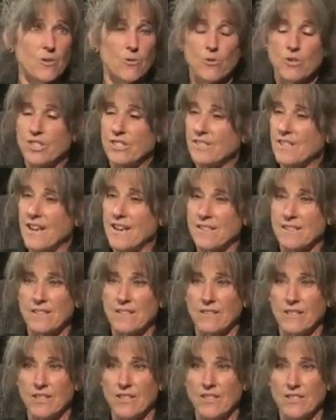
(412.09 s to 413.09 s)
which is
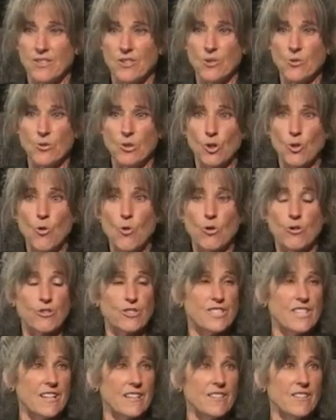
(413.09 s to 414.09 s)
excellent, the 2 1/4
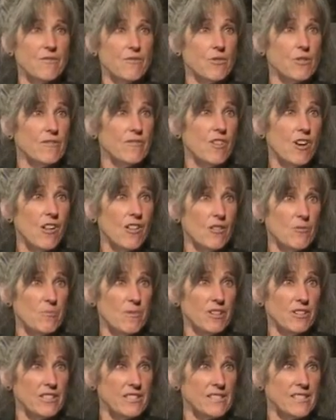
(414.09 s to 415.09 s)
second of free fall in
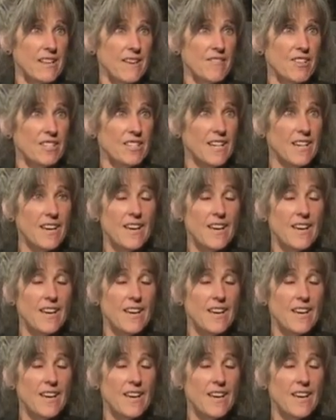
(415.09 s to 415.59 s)
Building 7.